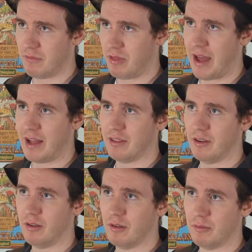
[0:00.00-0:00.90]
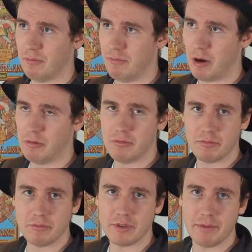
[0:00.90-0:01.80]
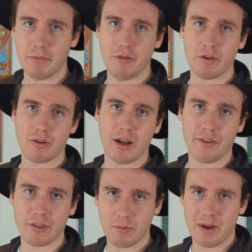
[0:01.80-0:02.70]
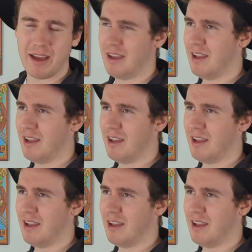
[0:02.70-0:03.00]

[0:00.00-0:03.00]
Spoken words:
that little boat and move across the way.